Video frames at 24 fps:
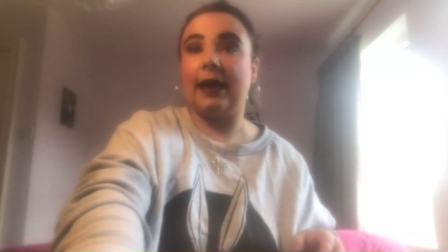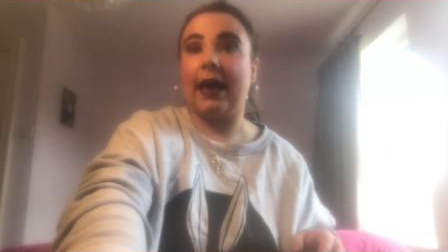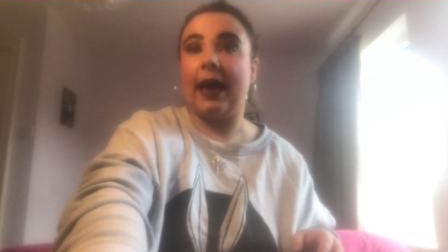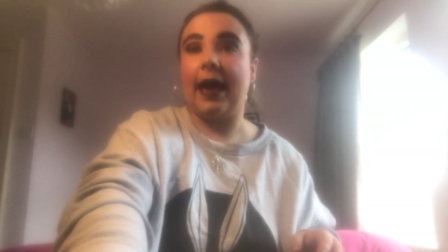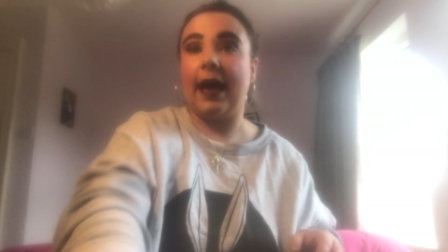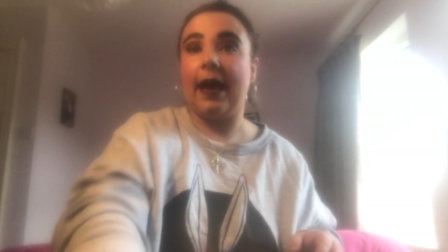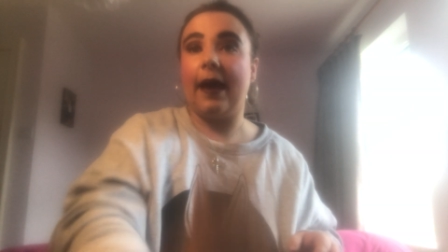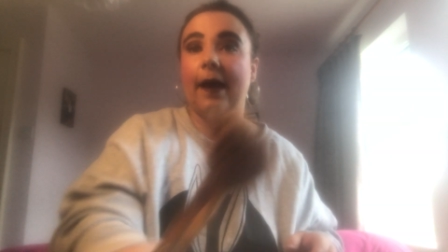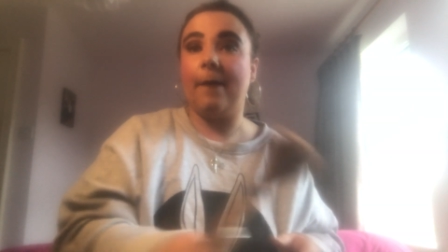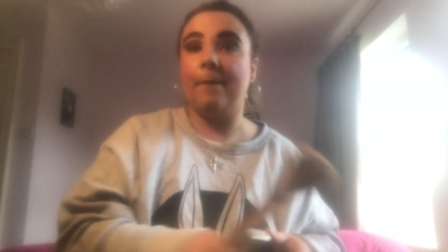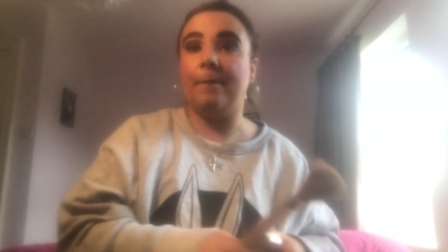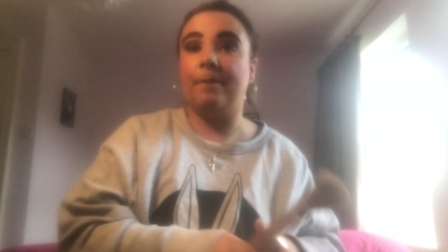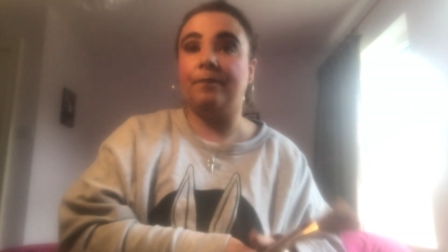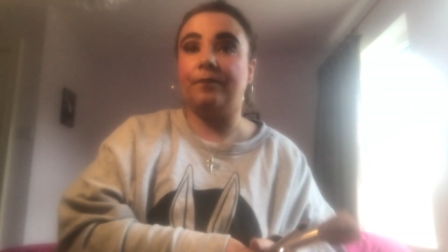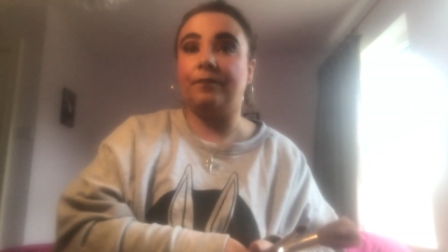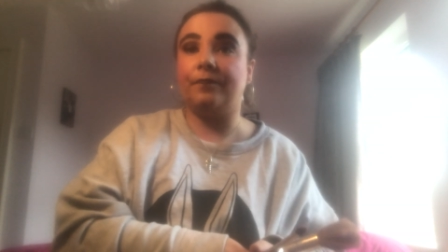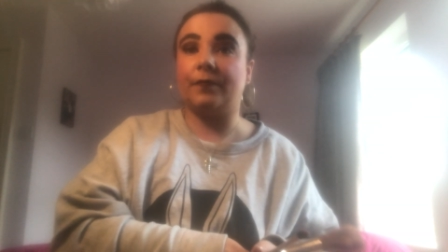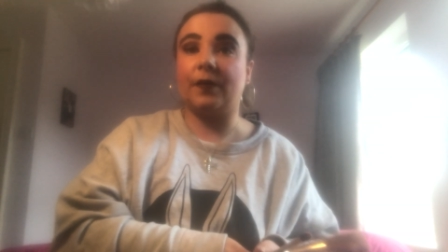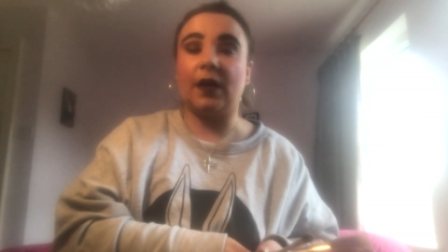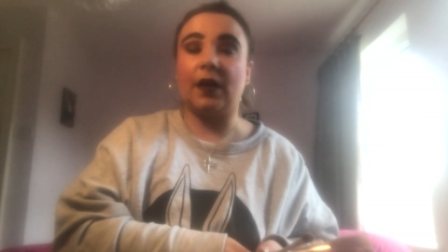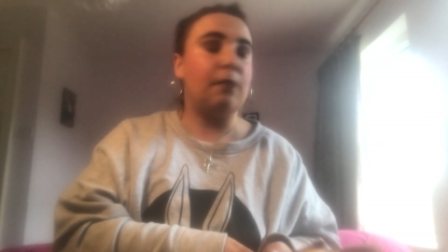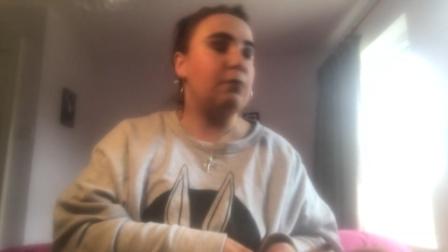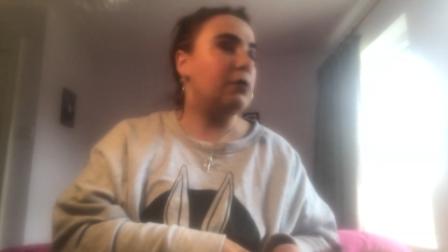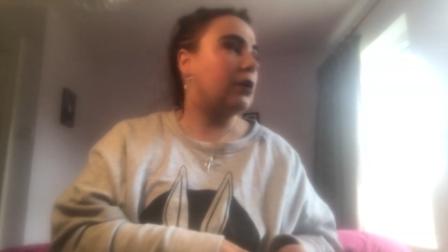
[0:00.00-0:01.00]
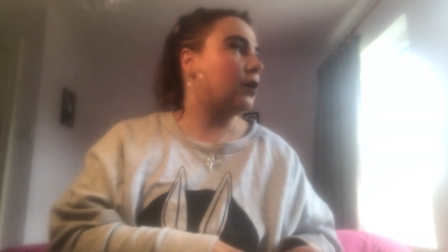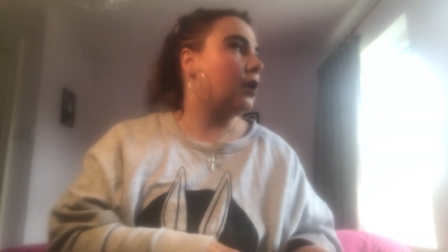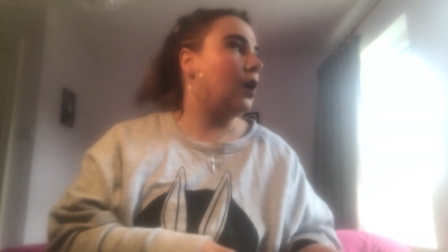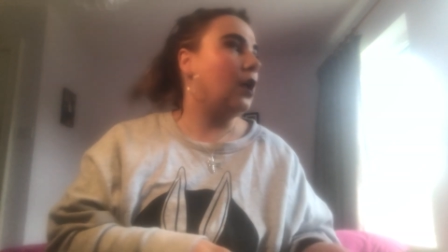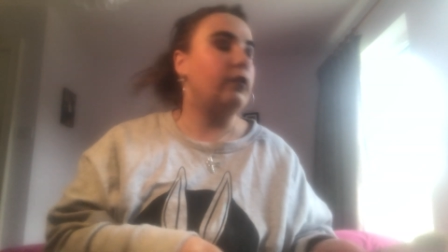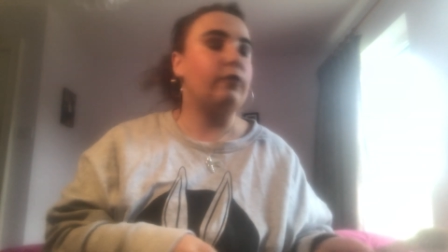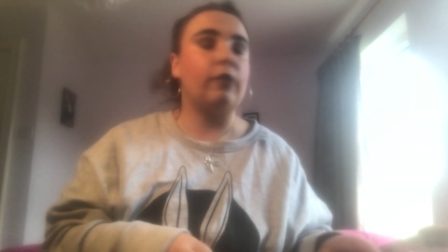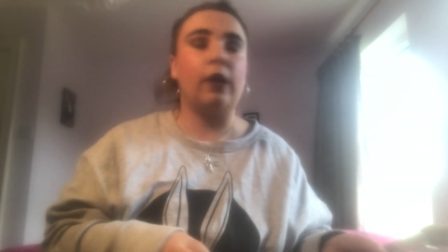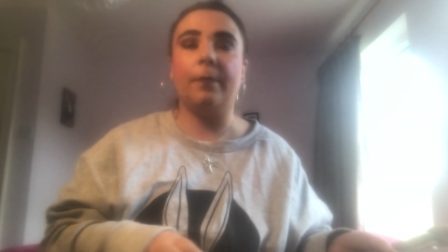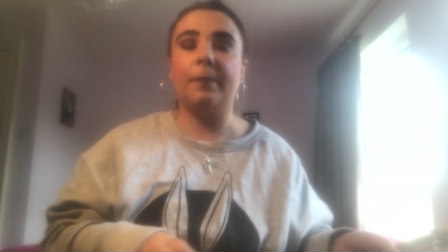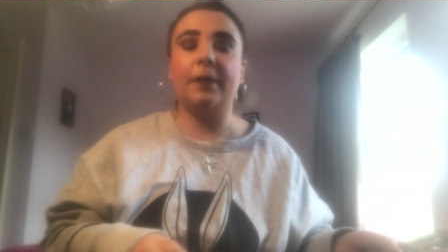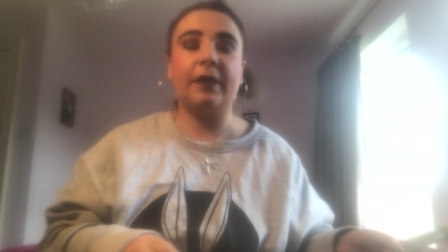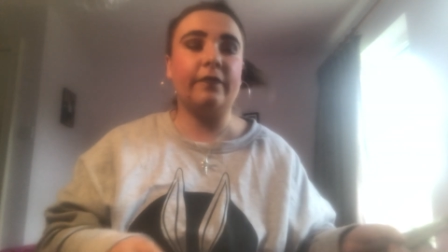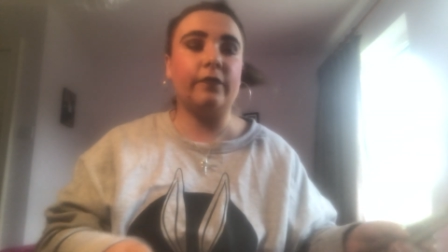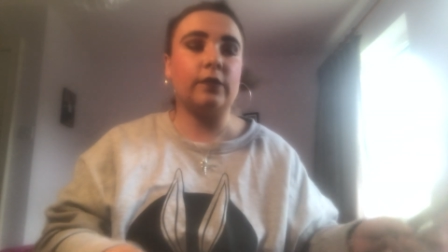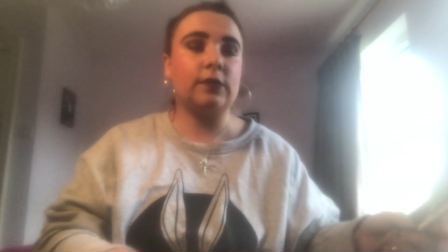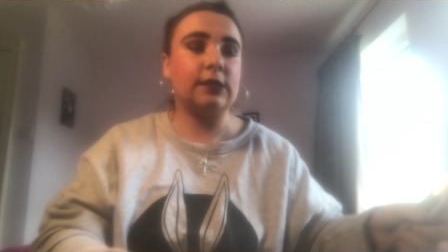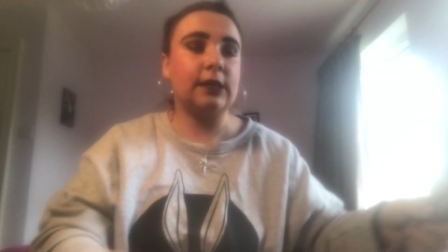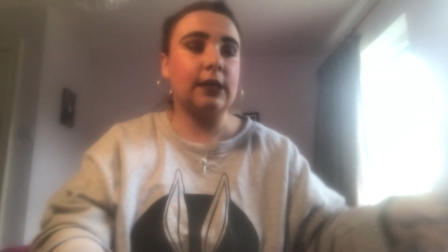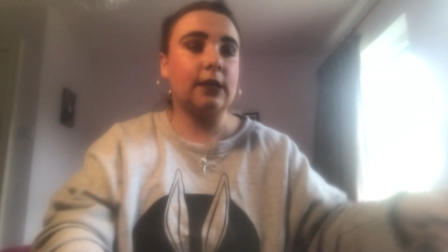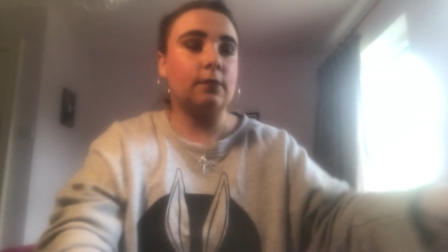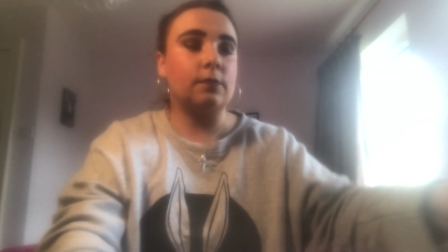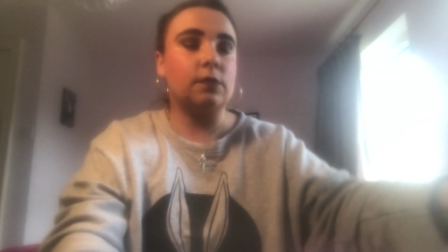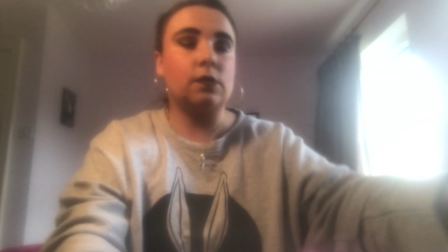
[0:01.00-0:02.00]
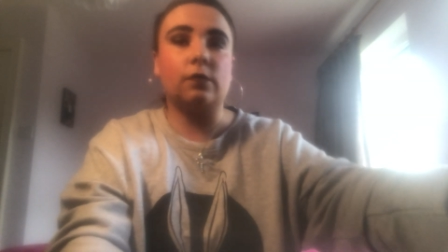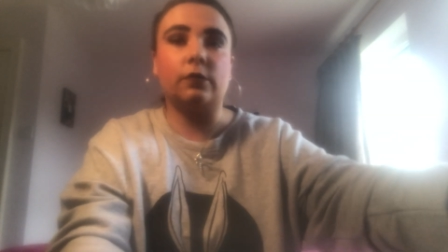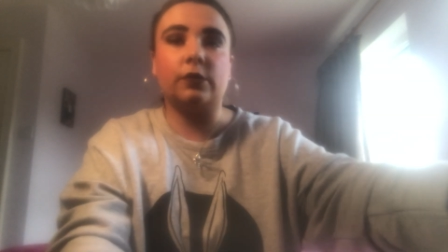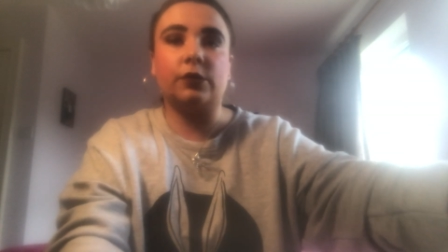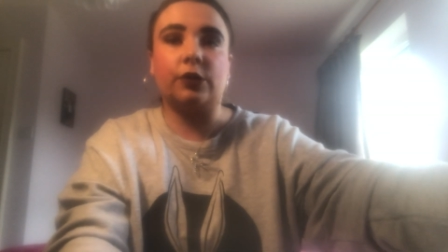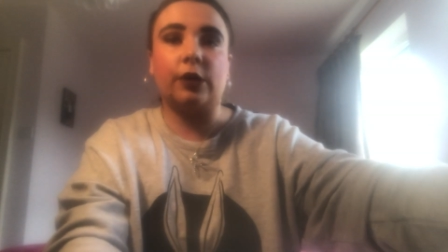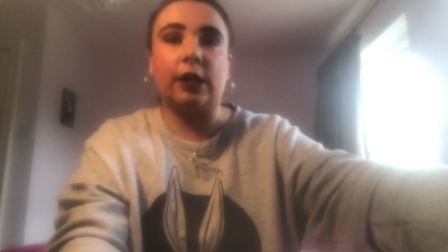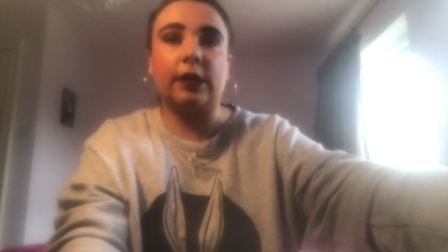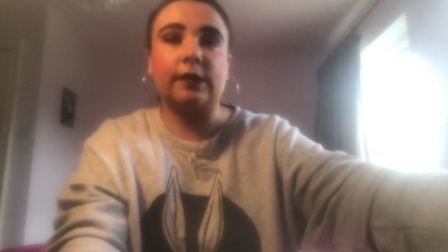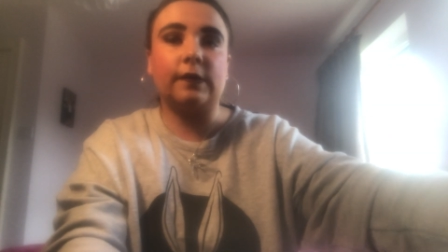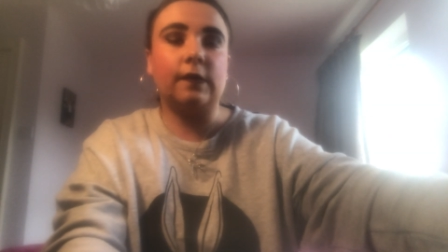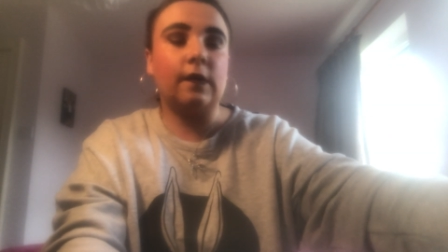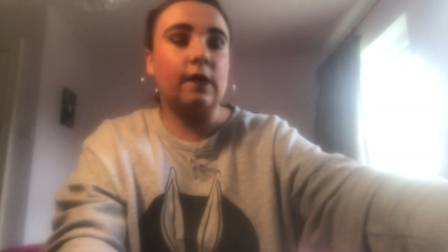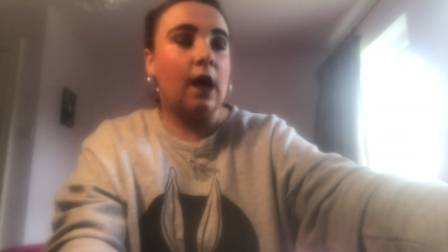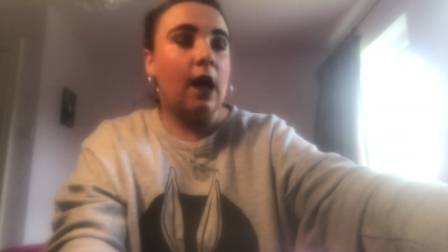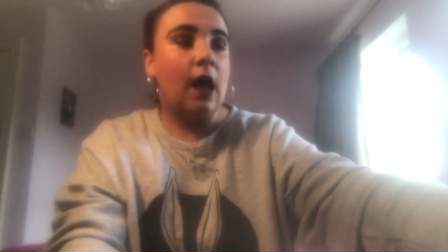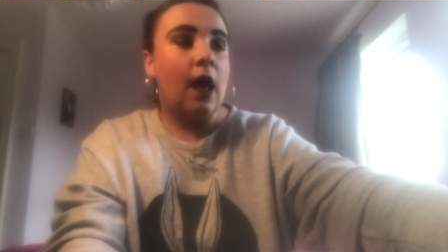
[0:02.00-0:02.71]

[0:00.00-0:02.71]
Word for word: um I'm not gonna all around me because I'm so distracted